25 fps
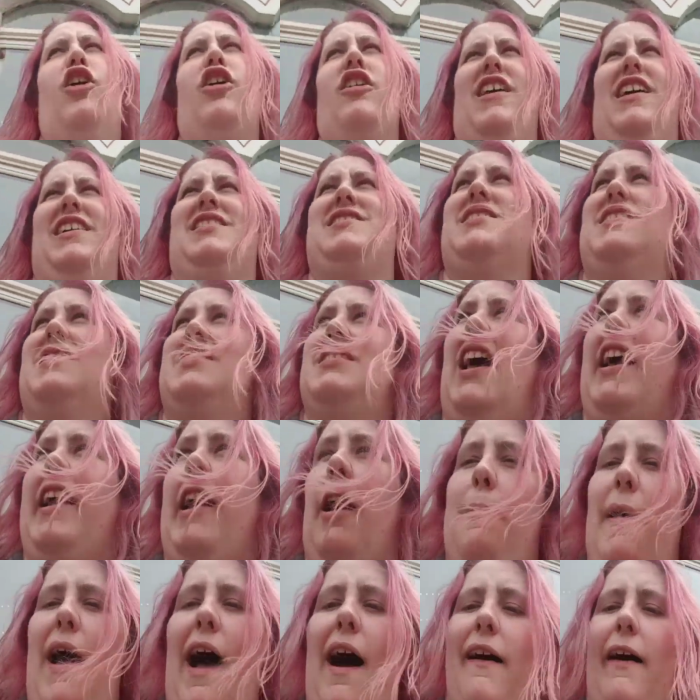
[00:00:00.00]
I've got this
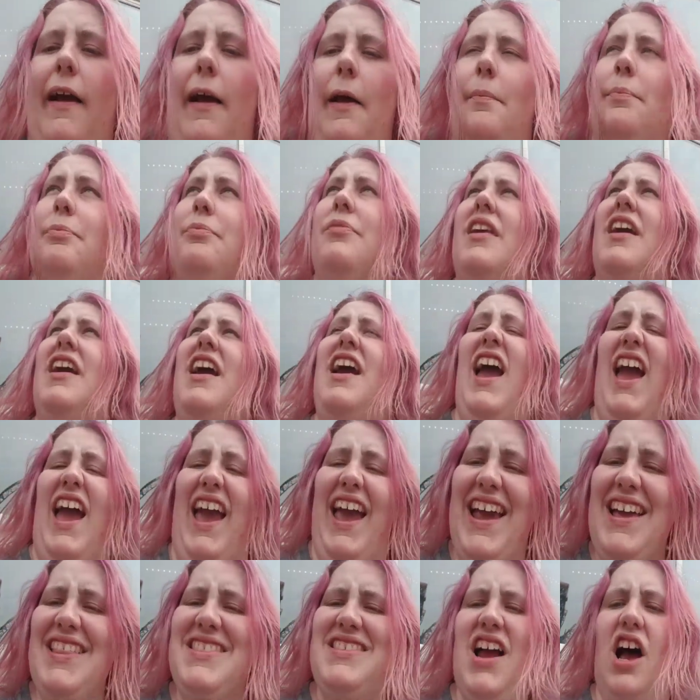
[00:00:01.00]
to say about it.
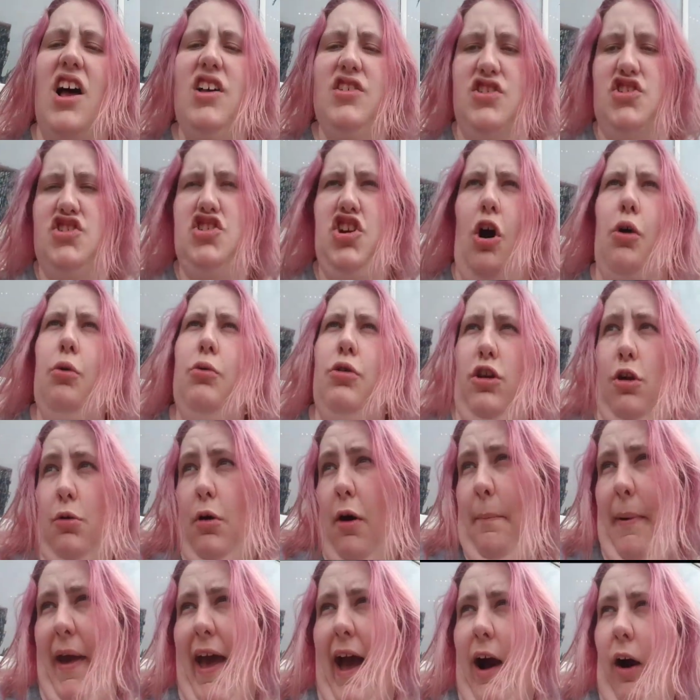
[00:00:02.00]
It does
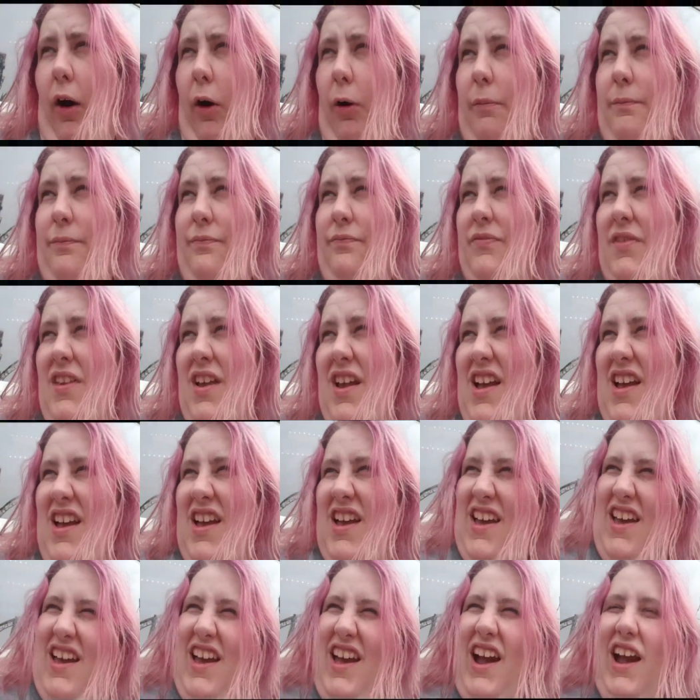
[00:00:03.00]
jolt you about.
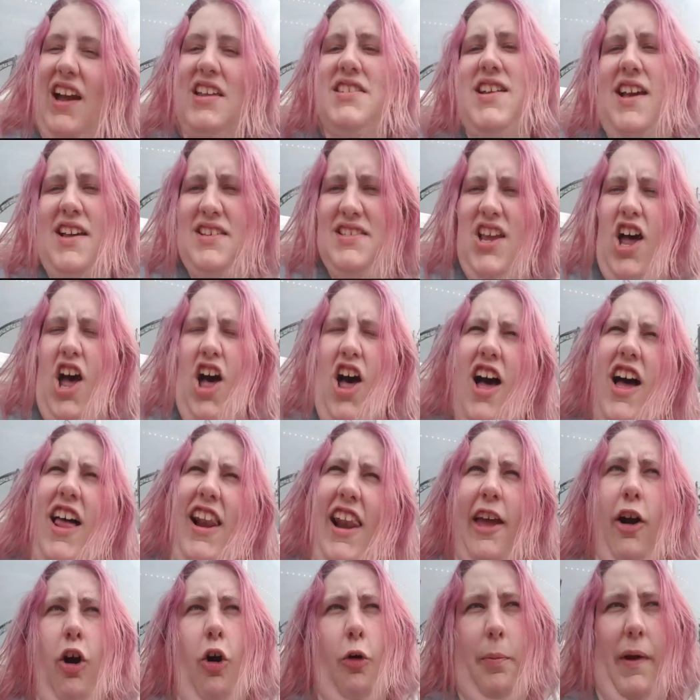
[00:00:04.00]
It does
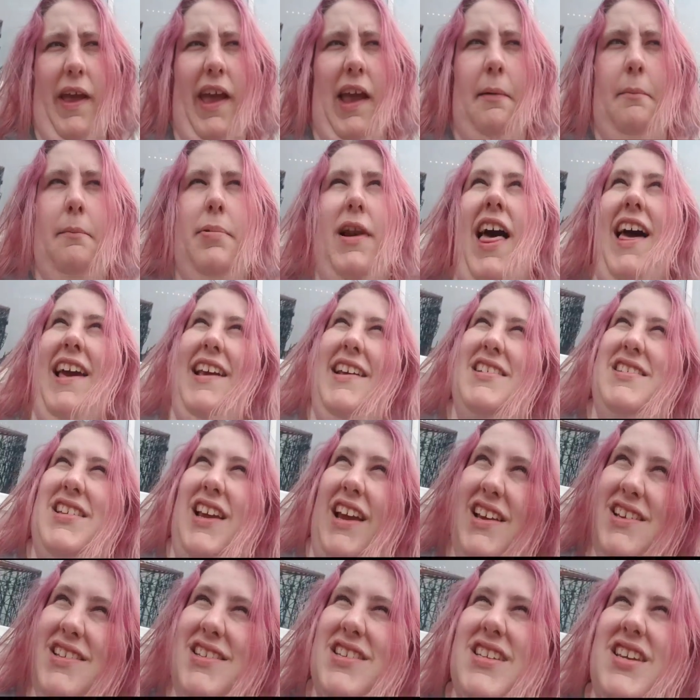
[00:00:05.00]
hurt a little bit in
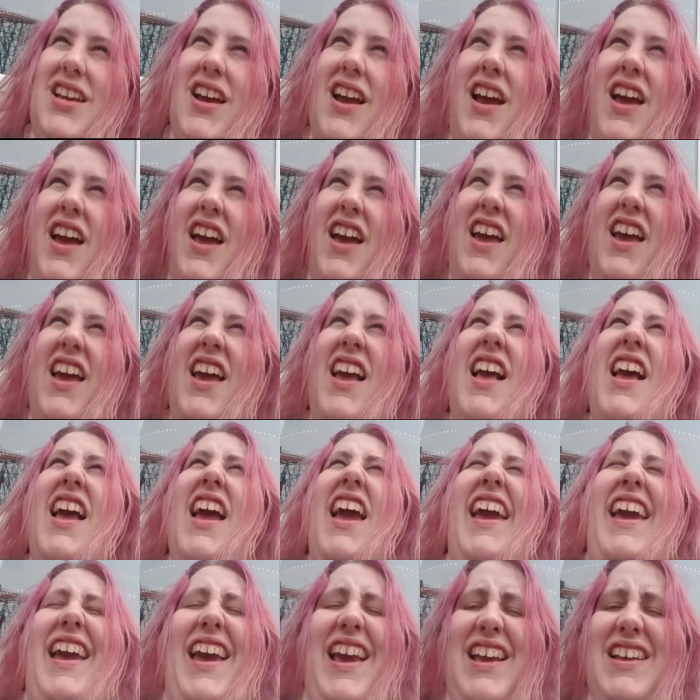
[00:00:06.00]
places.
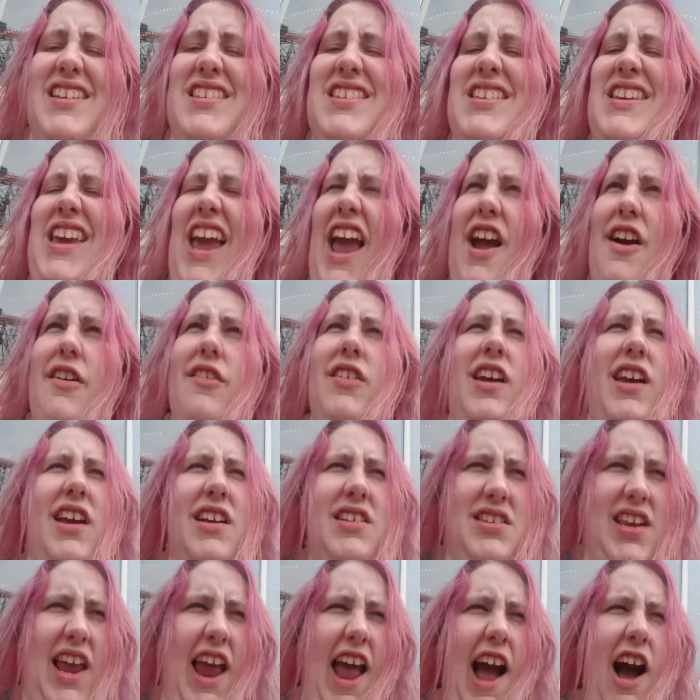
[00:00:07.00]
It is
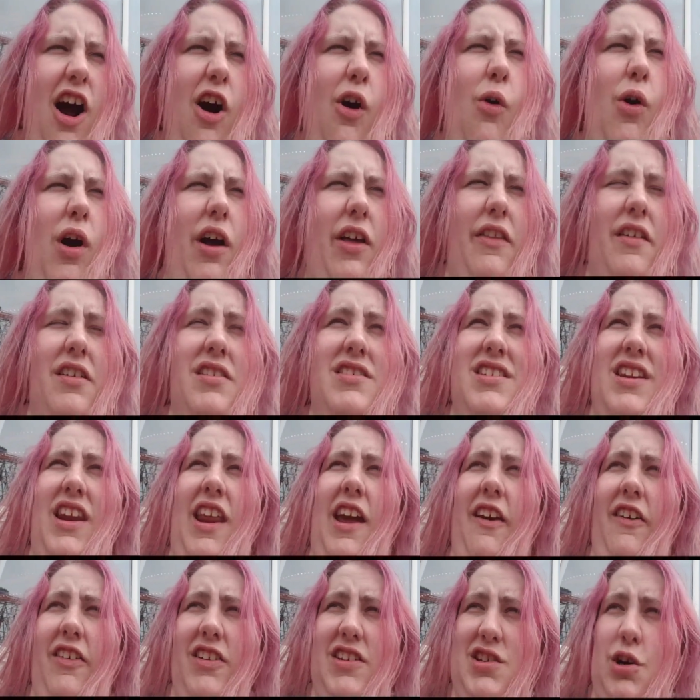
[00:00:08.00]
scary as hell,
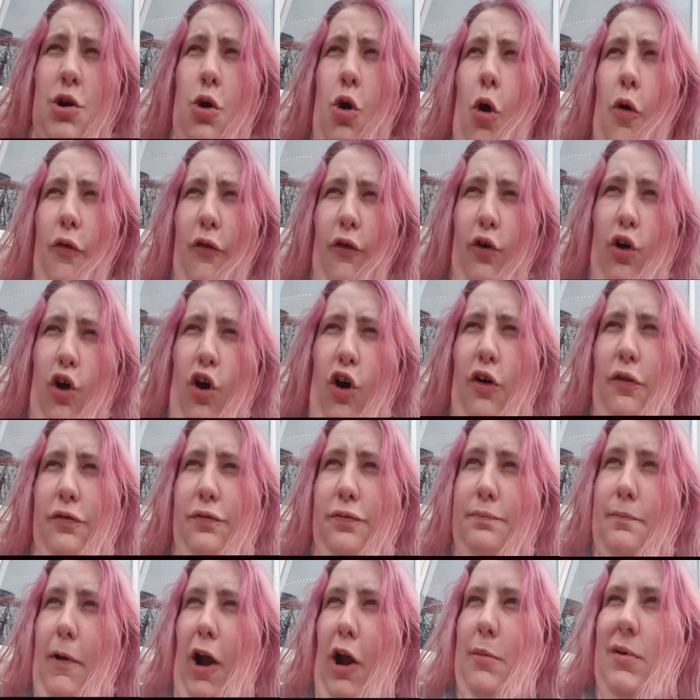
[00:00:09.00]
and there is an
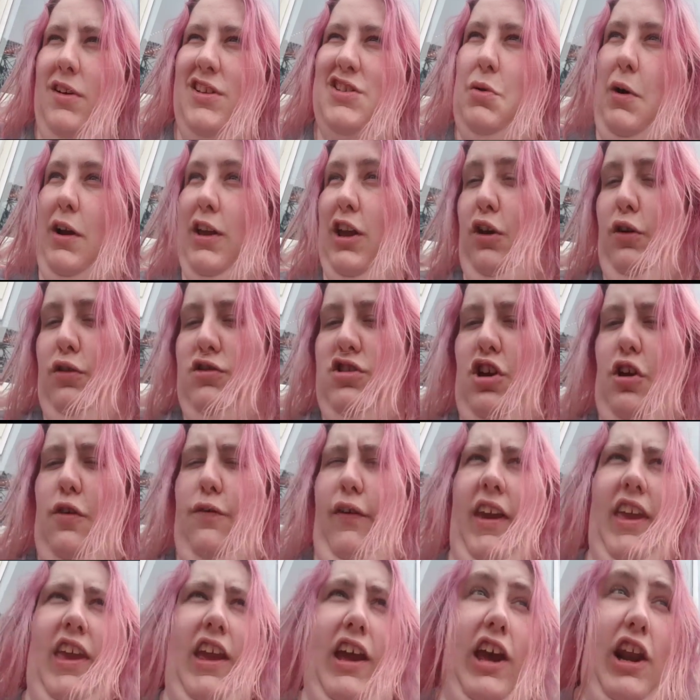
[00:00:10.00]
awful lot of moments where
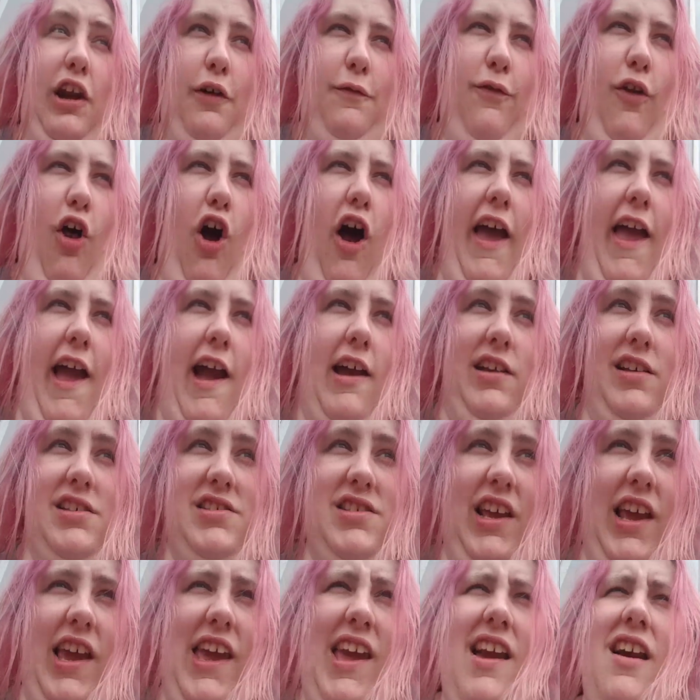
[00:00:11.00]
you do think you're going to
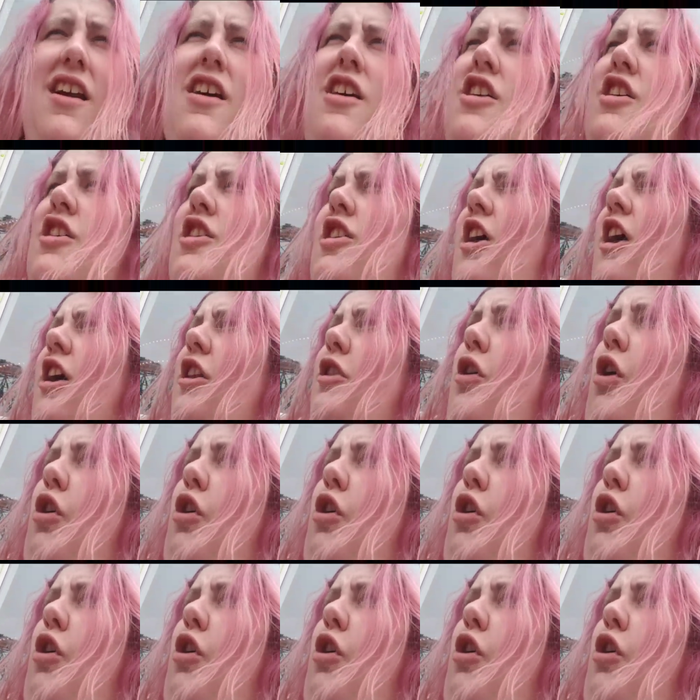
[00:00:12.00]
fly out your seat.